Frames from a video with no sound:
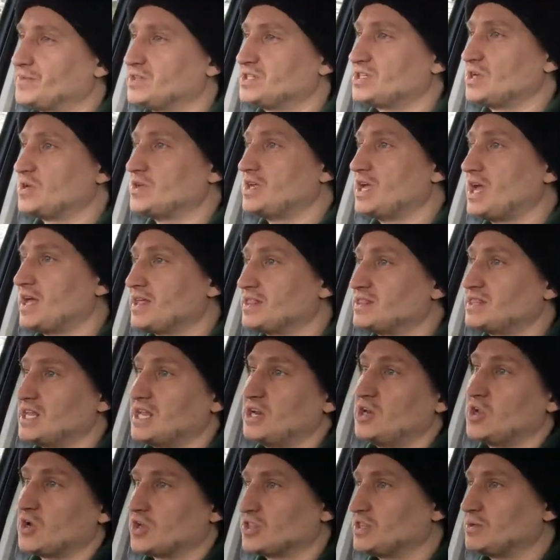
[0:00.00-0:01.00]
So yeah,
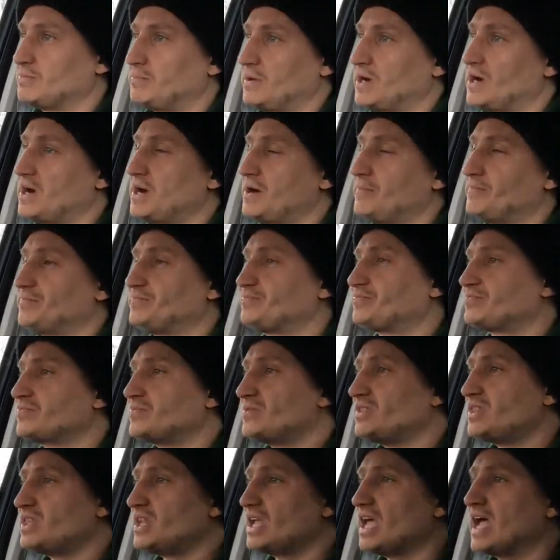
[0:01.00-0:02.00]
they look the part,
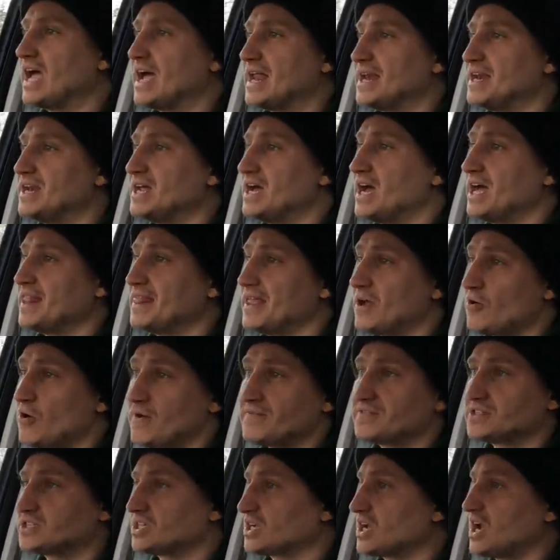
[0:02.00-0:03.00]
and uh, and they're
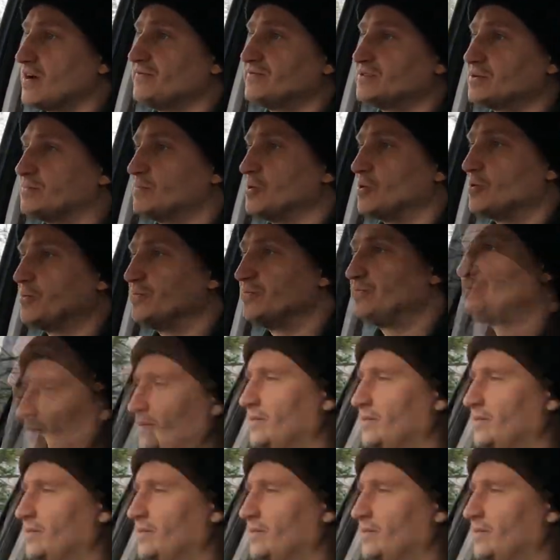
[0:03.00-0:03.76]
ever so comfortable.